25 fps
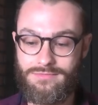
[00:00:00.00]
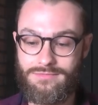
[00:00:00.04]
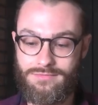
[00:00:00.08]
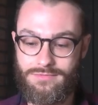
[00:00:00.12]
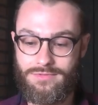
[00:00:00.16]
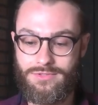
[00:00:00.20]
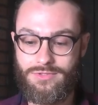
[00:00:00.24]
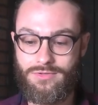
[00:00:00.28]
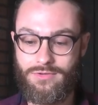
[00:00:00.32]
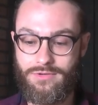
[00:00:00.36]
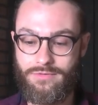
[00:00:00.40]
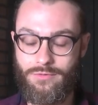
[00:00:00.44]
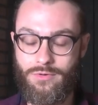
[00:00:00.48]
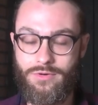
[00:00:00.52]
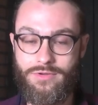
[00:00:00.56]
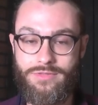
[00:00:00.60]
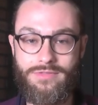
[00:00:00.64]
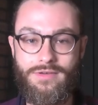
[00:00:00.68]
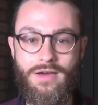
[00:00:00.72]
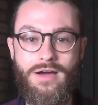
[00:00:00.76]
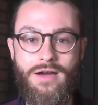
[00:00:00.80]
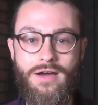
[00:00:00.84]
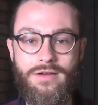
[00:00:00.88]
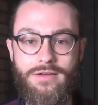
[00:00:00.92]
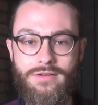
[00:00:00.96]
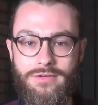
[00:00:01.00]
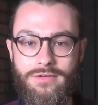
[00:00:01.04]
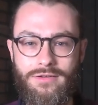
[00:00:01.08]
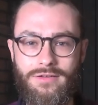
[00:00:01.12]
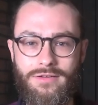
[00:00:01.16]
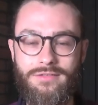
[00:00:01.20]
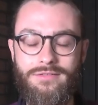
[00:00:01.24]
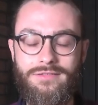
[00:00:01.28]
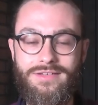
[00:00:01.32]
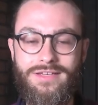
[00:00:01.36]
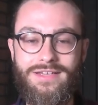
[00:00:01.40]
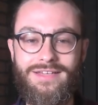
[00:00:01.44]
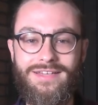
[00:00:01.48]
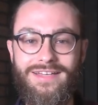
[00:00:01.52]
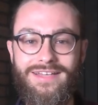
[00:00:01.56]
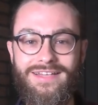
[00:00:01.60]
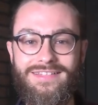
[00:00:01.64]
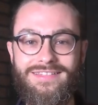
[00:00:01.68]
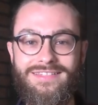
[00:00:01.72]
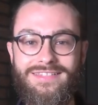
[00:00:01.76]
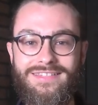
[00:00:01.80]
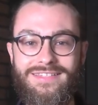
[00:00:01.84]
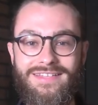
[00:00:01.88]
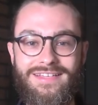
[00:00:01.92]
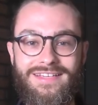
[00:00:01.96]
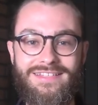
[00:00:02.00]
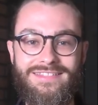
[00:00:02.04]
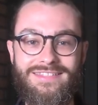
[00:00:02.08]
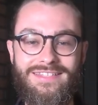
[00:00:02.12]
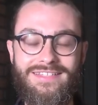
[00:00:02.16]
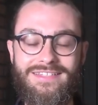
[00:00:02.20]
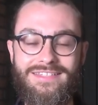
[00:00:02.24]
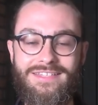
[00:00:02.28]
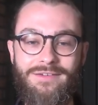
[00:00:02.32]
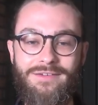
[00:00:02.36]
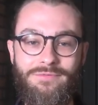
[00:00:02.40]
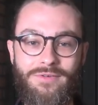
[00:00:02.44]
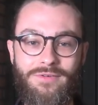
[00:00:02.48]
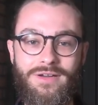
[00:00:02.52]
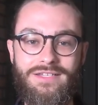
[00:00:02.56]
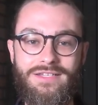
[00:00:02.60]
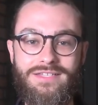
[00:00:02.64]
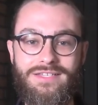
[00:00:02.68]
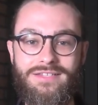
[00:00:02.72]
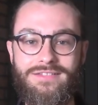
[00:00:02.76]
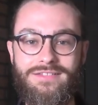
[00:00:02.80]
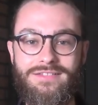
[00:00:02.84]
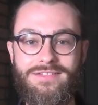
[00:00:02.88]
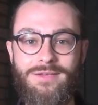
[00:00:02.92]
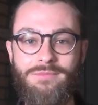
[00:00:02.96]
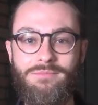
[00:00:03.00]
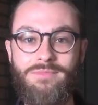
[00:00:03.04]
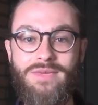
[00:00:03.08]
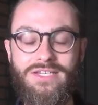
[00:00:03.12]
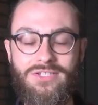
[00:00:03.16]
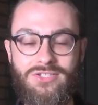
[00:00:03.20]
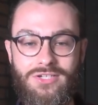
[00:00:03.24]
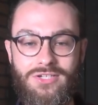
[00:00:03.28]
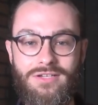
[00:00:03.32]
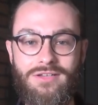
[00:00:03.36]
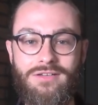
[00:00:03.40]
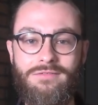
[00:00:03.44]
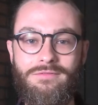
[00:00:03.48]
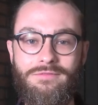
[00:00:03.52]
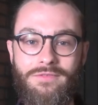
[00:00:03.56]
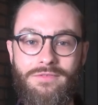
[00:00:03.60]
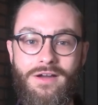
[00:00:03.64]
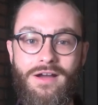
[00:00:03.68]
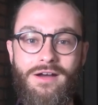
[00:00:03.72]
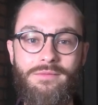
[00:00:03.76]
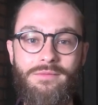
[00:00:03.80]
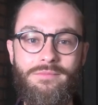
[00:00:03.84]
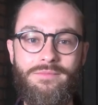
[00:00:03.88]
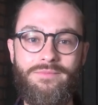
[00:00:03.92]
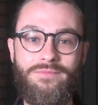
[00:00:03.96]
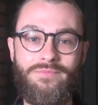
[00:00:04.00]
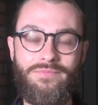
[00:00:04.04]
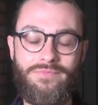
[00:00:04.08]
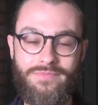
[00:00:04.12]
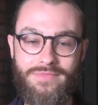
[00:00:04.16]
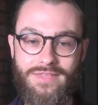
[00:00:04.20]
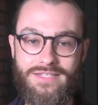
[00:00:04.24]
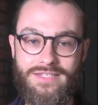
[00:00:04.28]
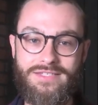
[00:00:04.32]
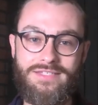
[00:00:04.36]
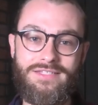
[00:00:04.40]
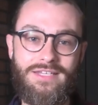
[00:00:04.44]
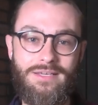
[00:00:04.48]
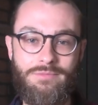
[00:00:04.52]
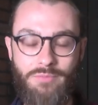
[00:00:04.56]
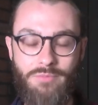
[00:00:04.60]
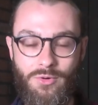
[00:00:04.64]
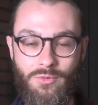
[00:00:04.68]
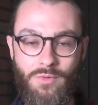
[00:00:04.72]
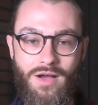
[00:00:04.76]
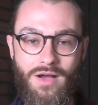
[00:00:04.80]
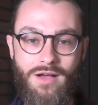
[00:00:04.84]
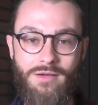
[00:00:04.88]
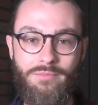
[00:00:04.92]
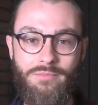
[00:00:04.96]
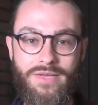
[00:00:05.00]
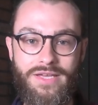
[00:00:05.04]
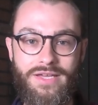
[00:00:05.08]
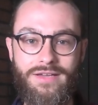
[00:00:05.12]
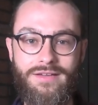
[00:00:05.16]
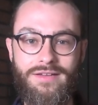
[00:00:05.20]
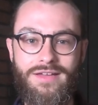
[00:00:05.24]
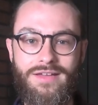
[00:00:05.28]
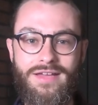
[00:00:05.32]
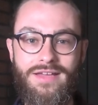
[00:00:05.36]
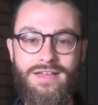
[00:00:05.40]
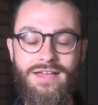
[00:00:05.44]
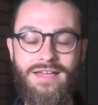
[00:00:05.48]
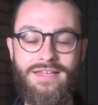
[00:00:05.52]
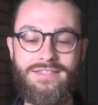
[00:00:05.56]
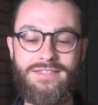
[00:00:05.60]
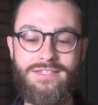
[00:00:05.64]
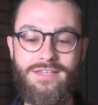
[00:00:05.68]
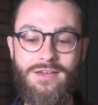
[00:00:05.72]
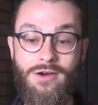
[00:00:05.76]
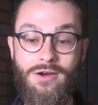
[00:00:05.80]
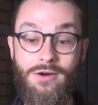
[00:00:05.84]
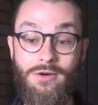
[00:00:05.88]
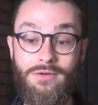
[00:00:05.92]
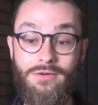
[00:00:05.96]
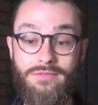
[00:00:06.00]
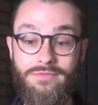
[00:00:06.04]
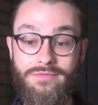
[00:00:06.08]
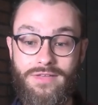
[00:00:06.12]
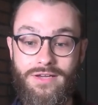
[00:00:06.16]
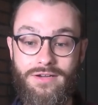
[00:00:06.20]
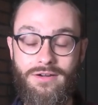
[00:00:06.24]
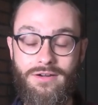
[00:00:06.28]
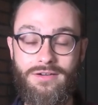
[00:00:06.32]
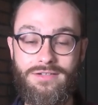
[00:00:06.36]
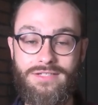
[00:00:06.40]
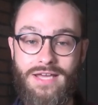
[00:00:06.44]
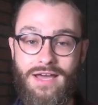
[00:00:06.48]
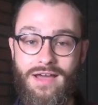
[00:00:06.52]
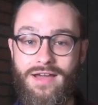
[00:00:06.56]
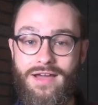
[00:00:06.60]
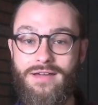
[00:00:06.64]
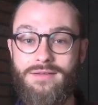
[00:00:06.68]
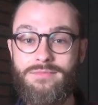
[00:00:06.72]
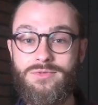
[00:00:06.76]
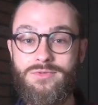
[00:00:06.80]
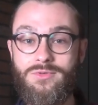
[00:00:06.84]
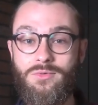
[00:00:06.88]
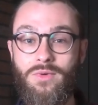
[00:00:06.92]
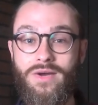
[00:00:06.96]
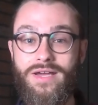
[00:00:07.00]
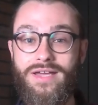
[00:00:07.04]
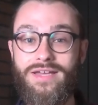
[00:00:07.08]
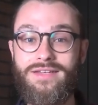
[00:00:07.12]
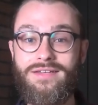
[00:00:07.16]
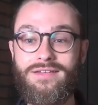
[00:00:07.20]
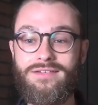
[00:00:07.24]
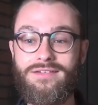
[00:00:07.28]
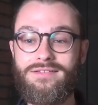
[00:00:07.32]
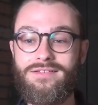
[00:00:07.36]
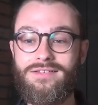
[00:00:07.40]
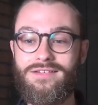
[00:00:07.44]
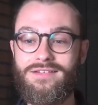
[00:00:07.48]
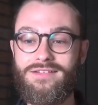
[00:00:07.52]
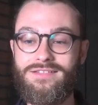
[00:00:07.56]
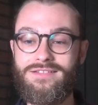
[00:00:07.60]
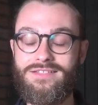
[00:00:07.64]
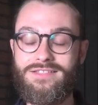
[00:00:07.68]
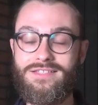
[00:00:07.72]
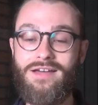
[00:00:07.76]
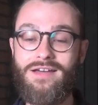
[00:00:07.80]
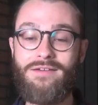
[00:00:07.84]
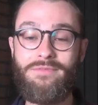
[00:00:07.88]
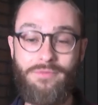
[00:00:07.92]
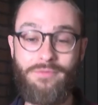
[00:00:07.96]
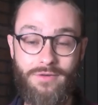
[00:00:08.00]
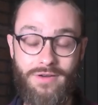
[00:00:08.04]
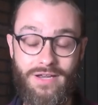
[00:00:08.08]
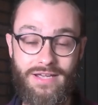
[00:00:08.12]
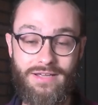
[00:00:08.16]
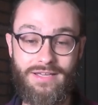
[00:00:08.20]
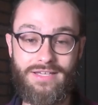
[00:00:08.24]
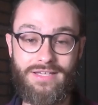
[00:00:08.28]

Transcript: sort of orthogonal. It's it's a different dimension from this deeper well being. And so there are times when suffering,